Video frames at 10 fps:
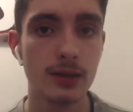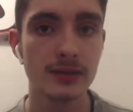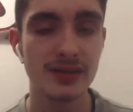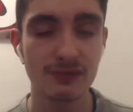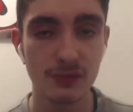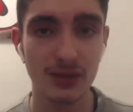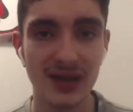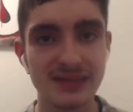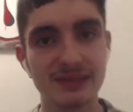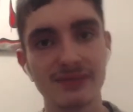different
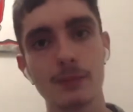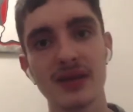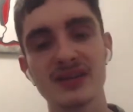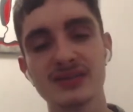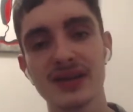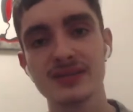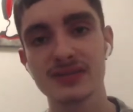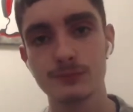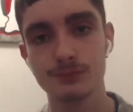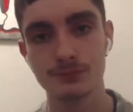players, if that makes
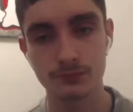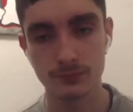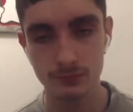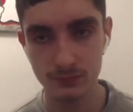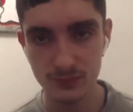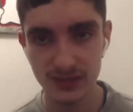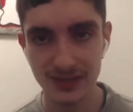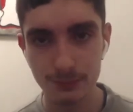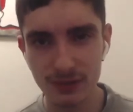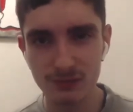sense.
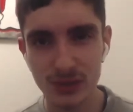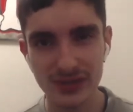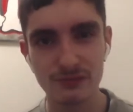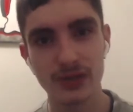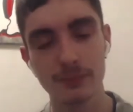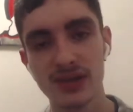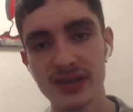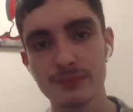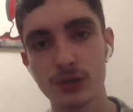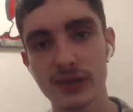They both got different
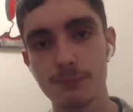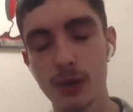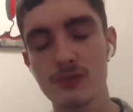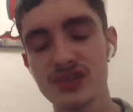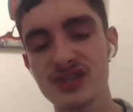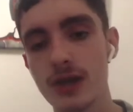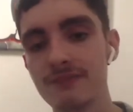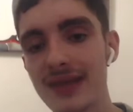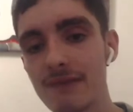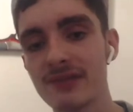abilities, but they both
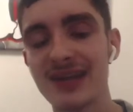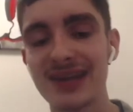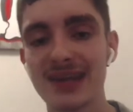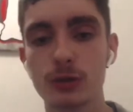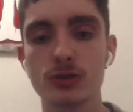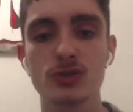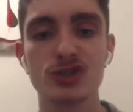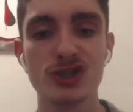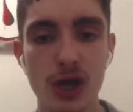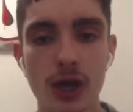deserve to have an England
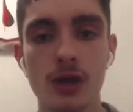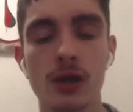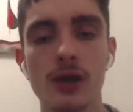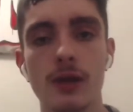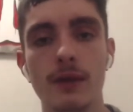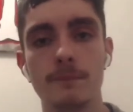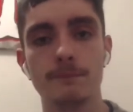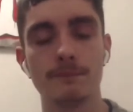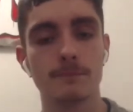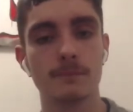shirt.
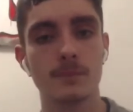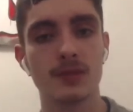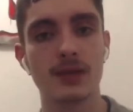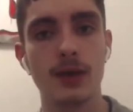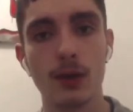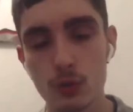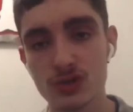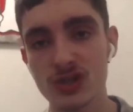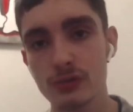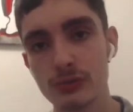
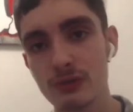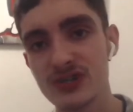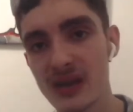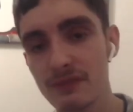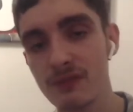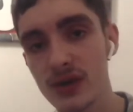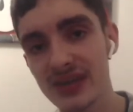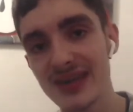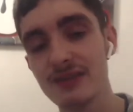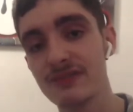Also as well, Jamie
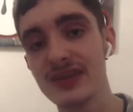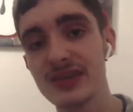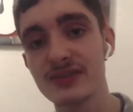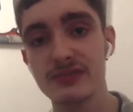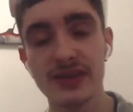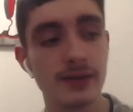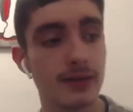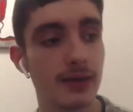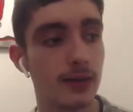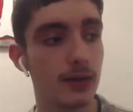Vardy, if he is fit,
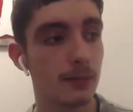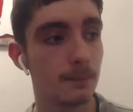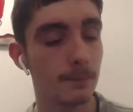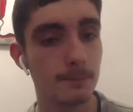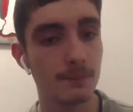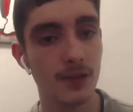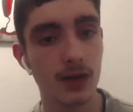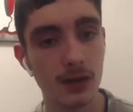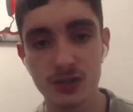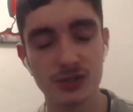I
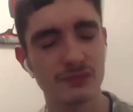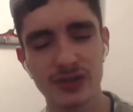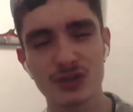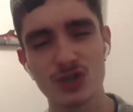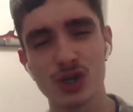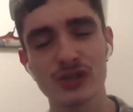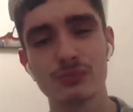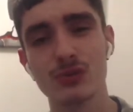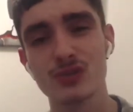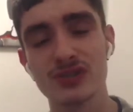heard something on Sky
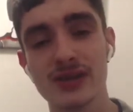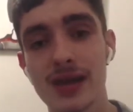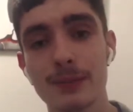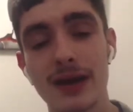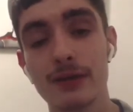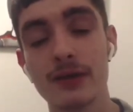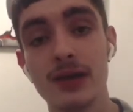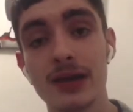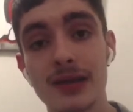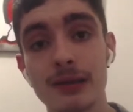Sports today about
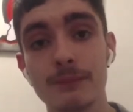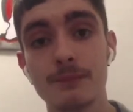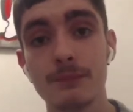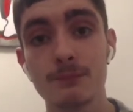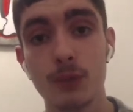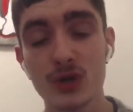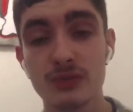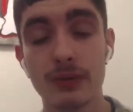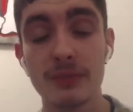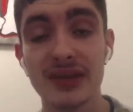him
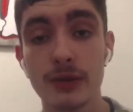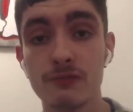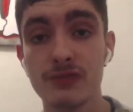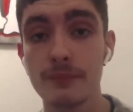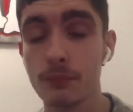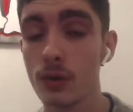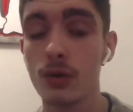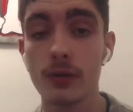possibly being unfit, but